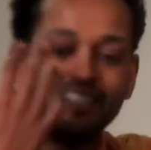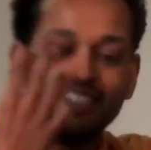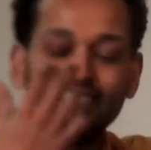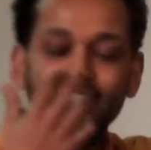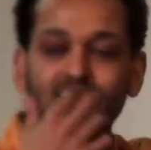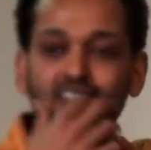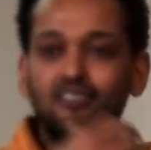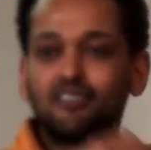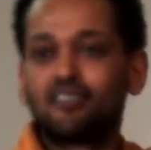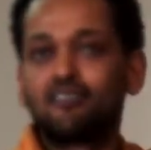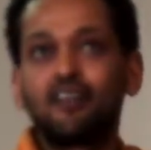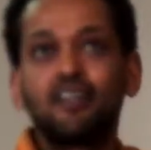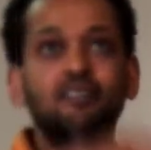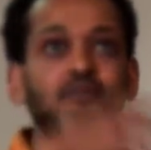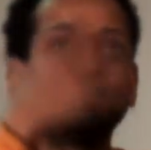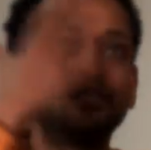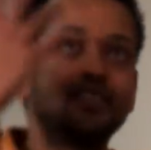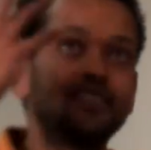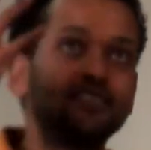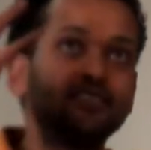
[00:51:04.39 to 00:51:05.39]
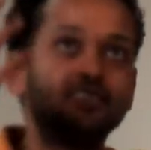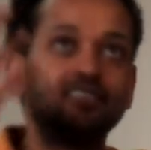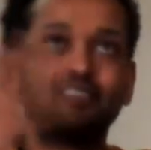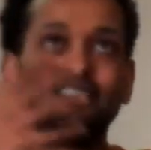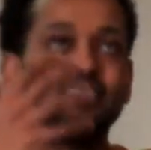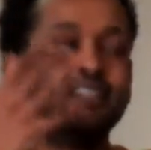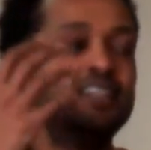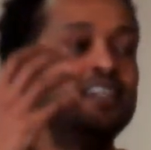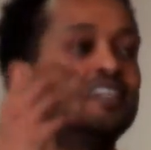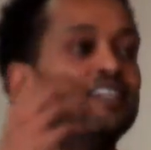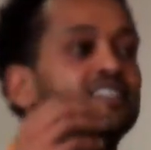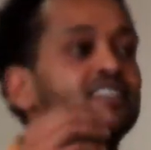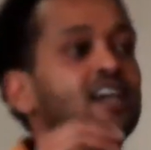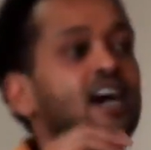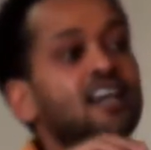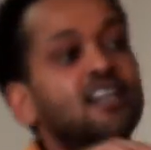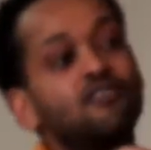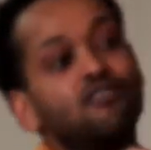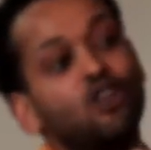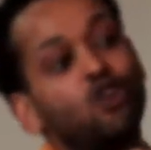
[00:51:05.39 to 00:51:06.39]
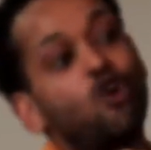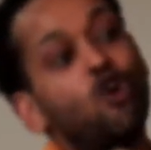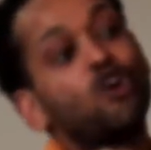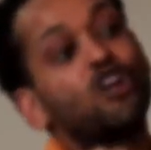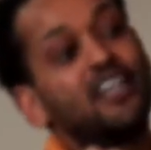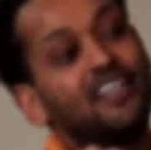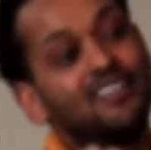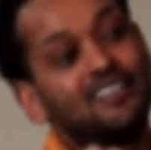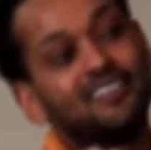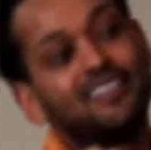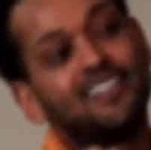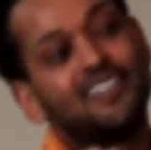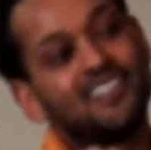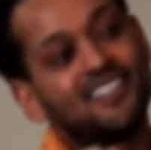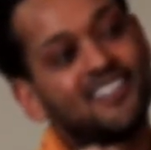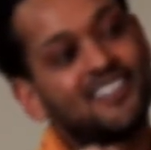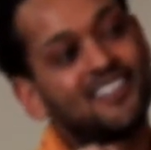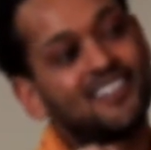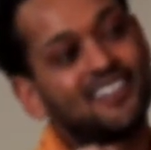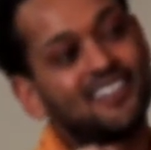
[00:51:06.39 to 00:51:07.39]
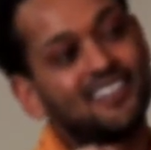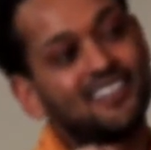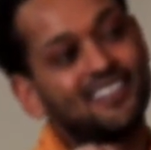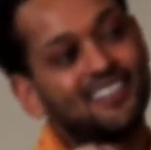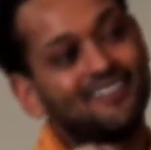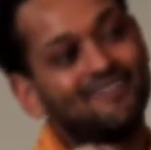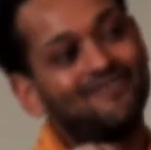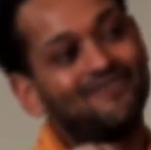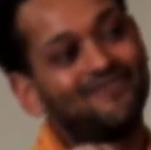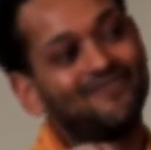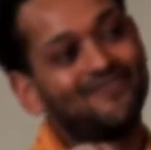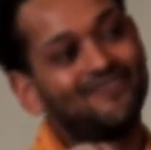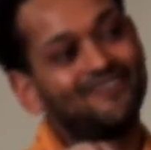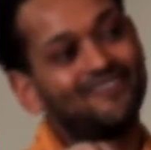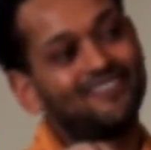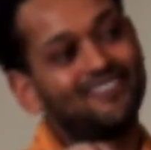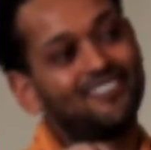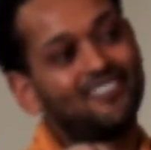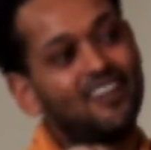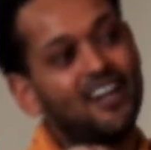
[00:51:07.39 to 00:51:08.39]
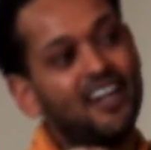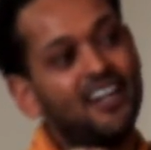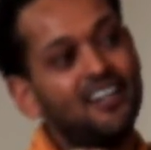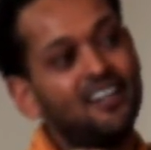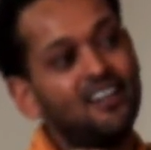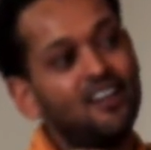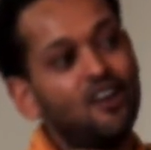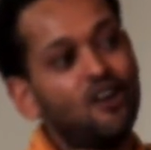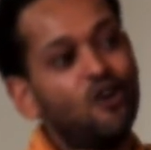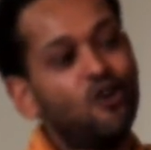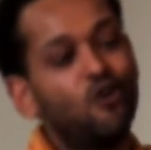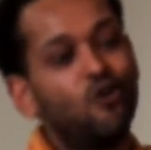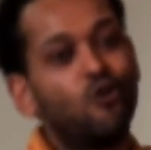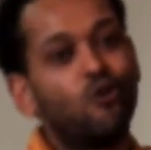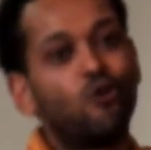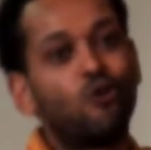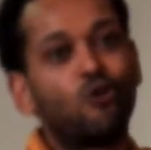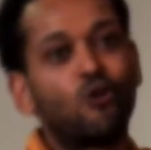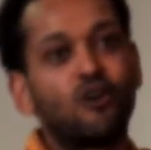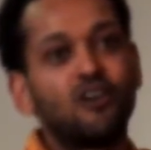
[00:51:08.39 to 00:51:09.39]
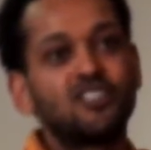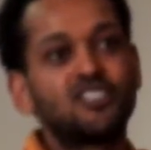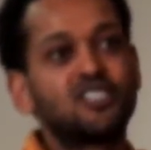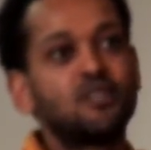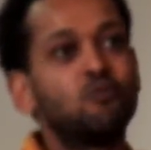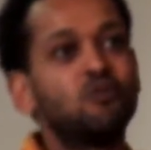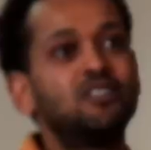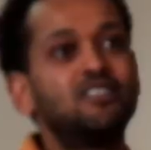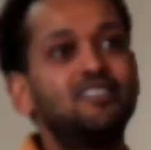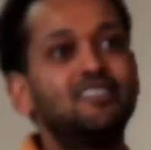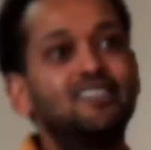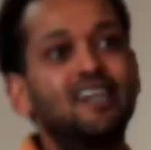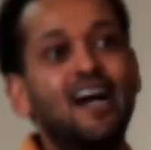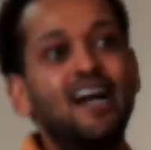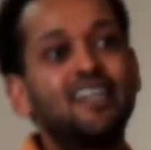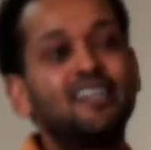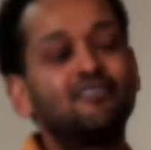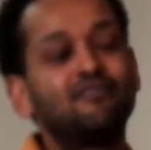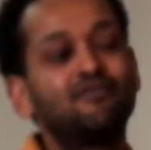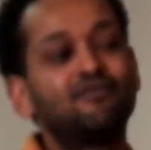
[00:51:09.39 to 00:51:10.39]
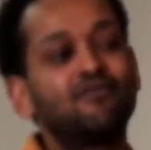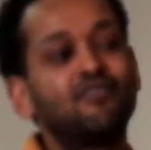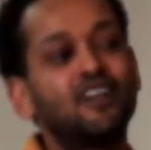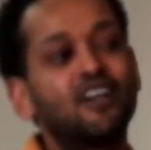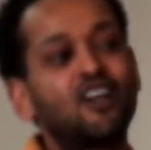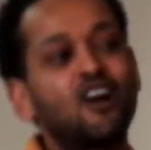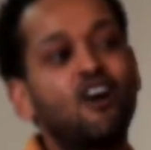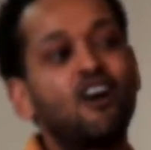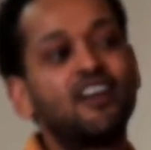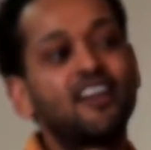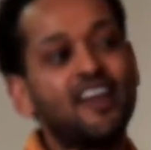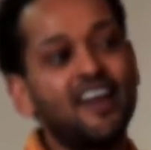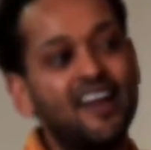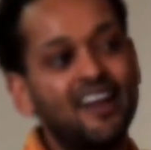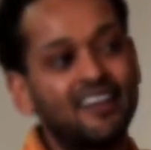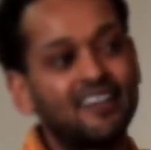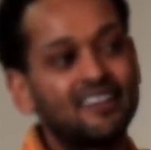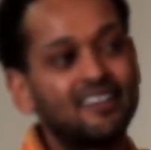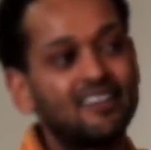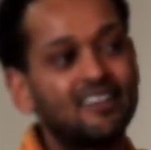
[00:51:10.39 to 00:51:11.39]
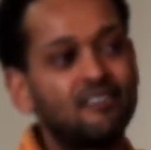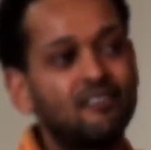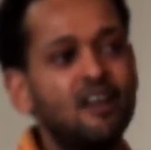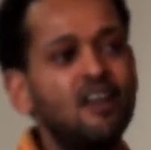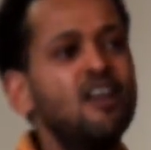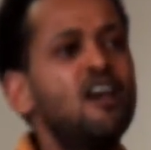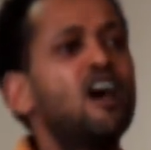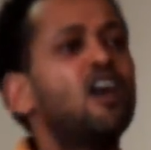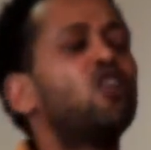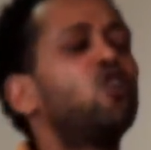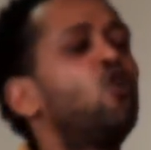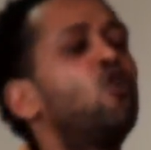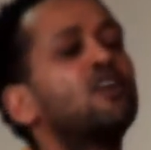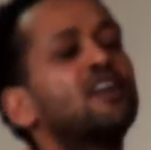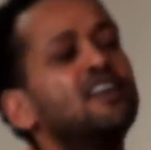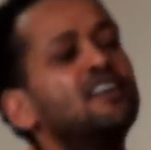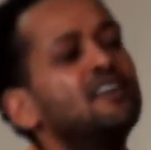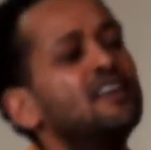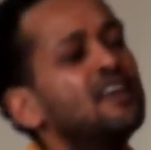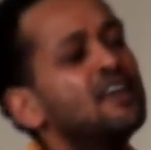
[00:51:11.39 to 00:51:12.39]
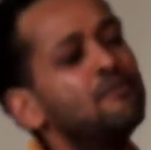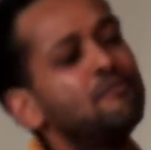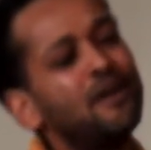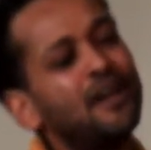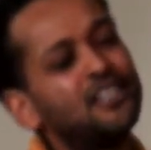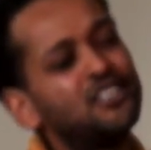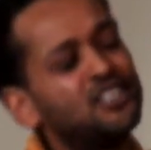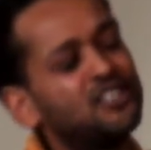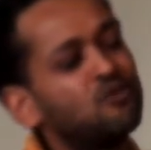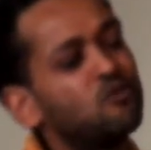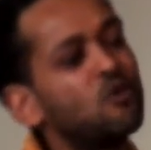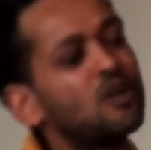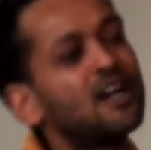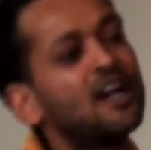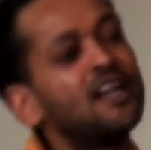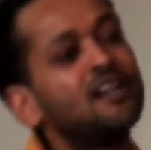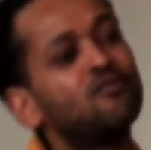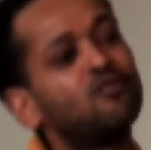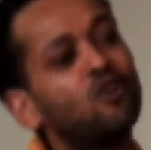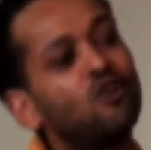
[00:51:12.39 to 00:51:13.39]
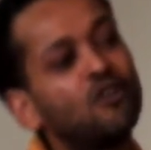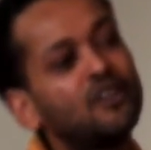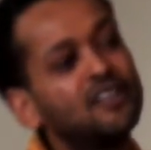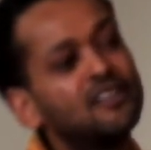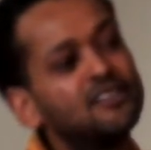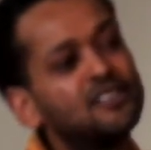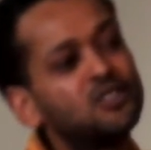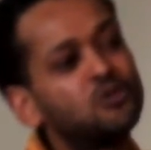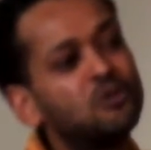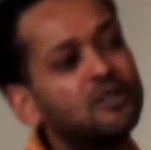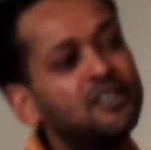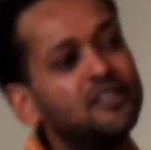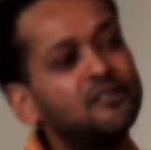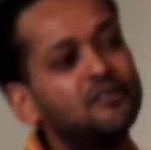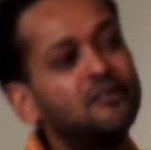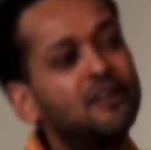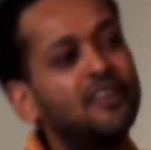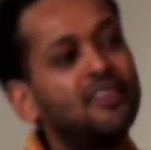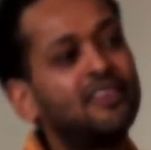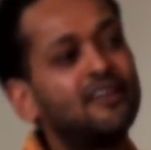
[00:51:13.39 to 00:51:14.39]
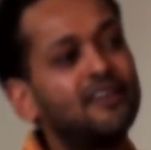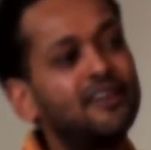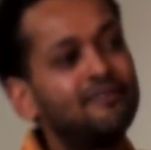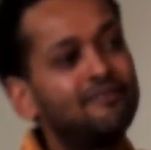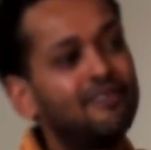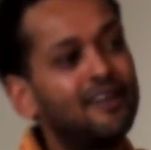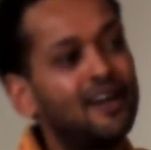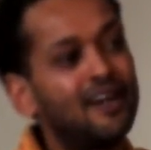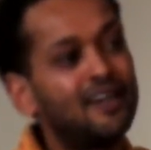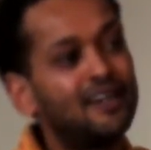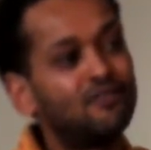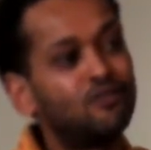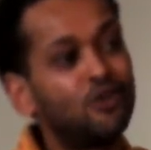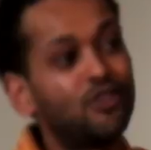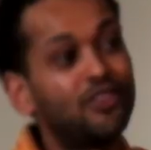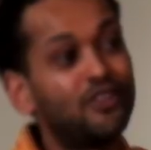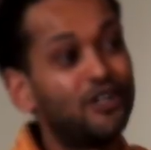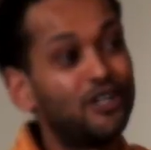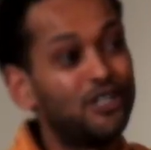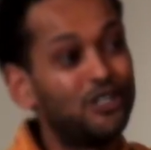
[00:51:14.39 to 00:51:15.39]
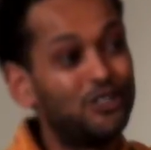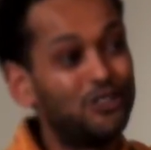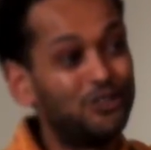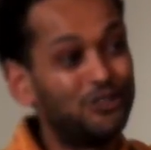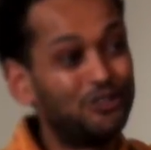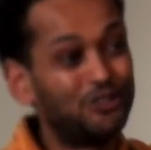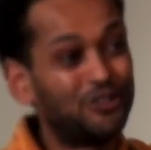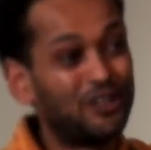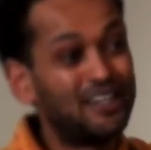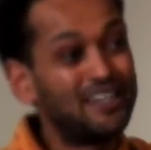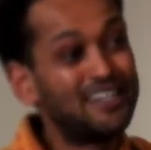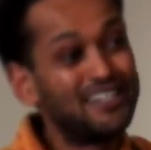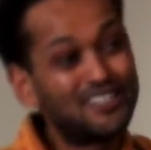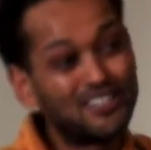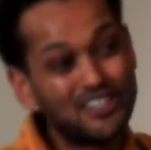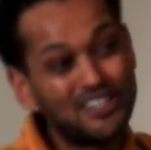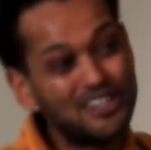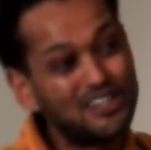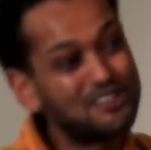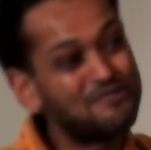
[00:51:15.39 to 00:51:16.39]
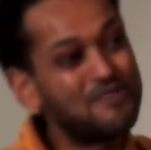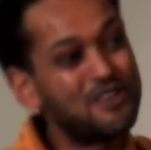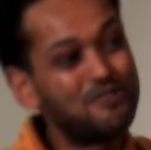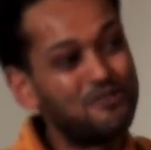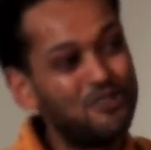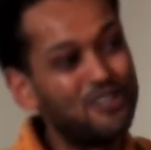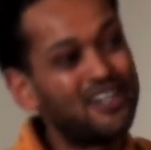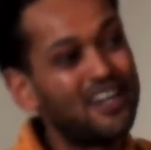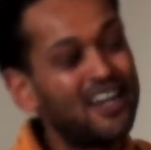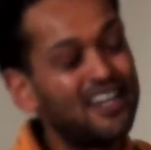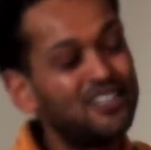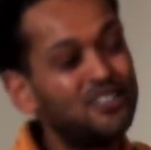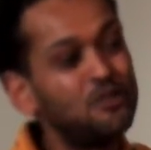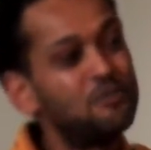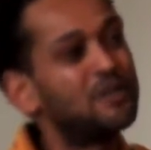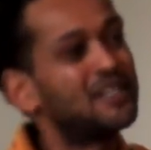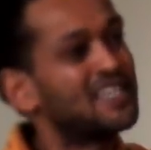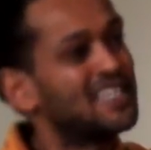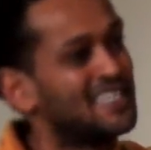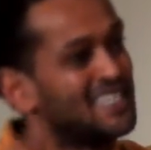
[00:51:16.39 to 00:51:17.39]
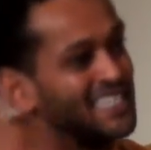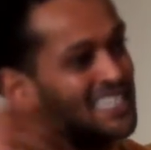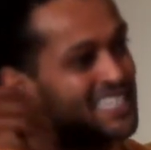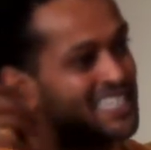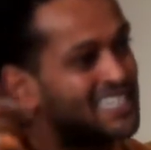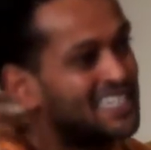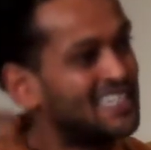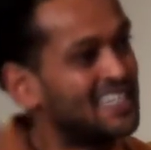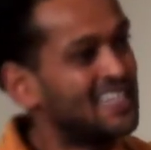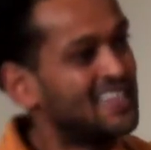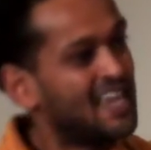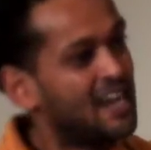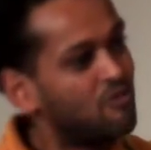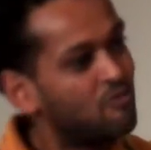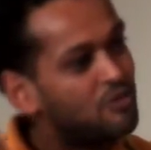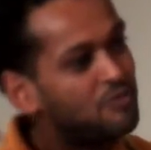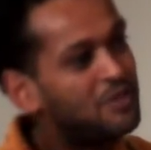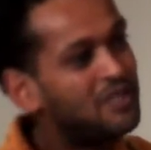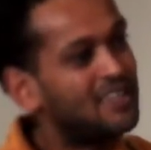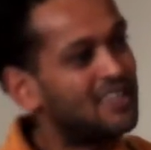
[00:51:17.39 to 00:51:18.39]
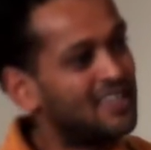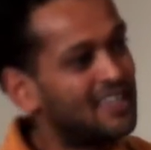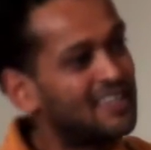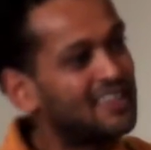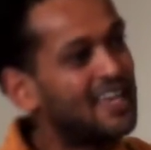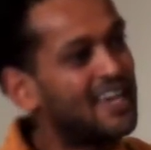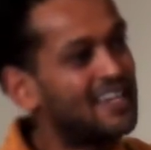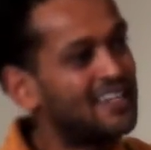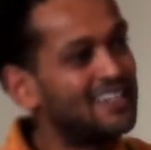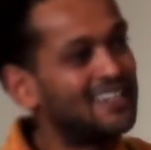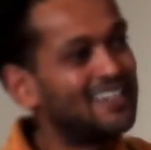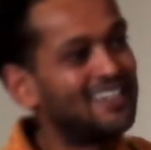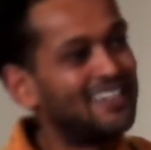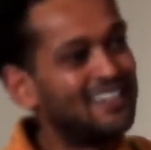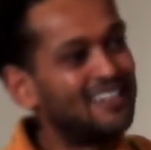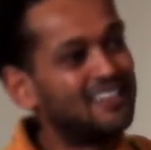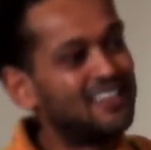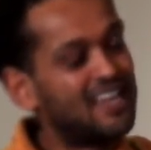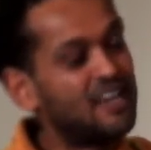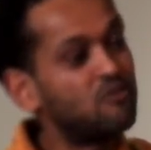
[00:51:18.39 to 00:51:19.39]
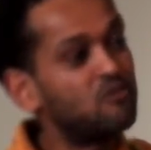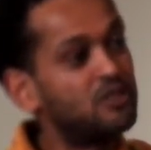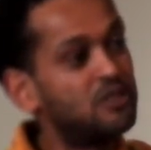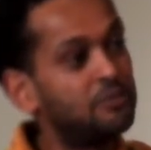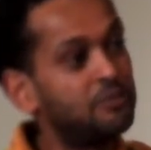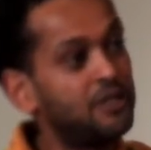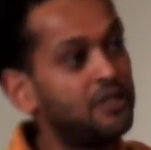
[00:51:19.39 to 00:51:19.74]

Ailey, the great American, died of a long illness. Right? Or someone died of a cardiac, or a long, imagine what kind of long illness would kill you at 35 or 32, right? And these are young men who are dying too, but consistently that would be the thing that would